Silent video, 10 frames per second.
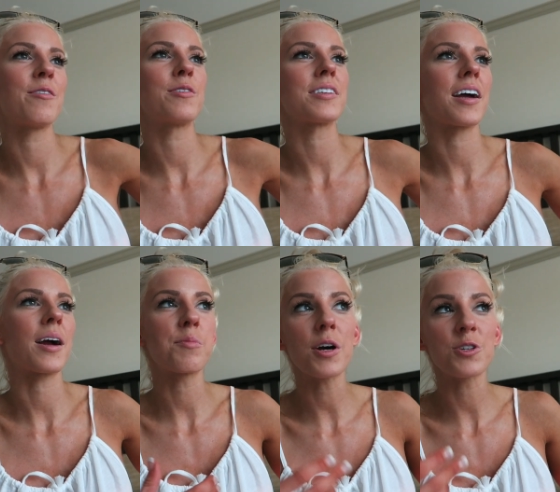He was like,
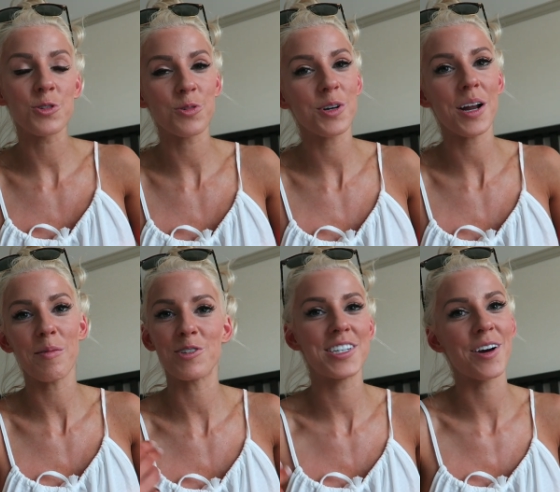I'm not short,
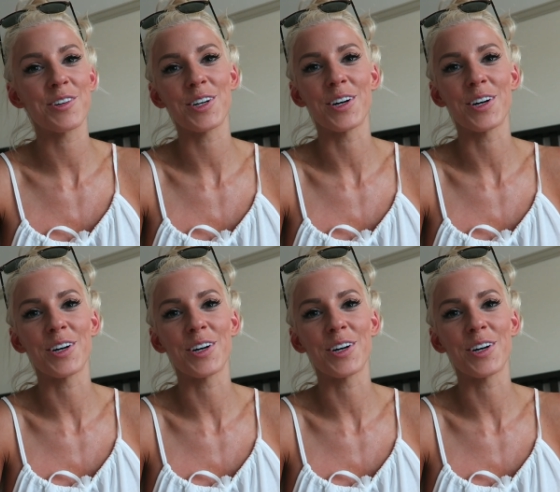I'm just down to